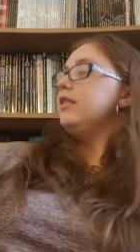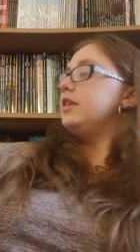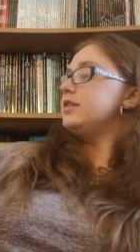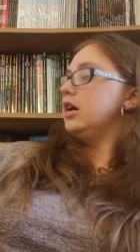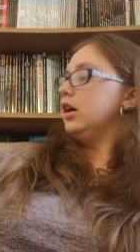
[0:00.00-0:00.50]

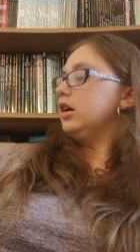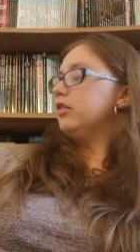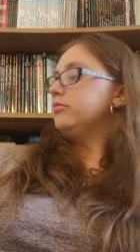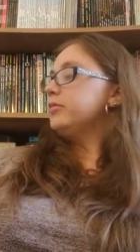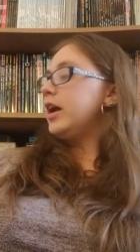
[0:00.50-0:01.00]
This Heart
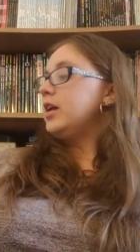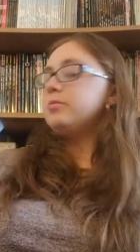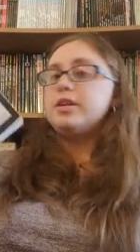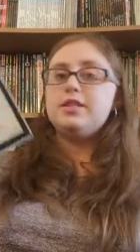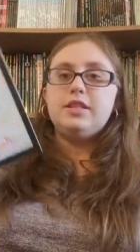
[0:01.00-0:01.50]
of
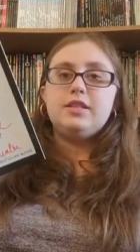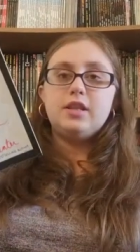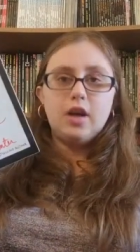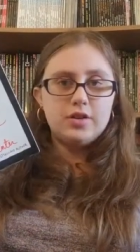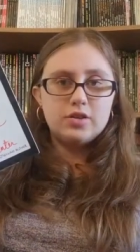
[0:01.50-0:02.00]
Mine by
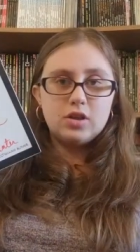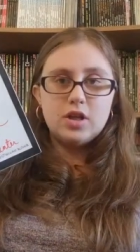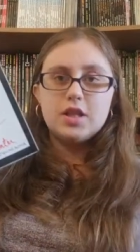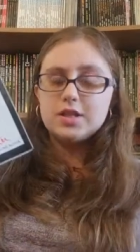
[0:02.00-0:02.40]
CC Hunter.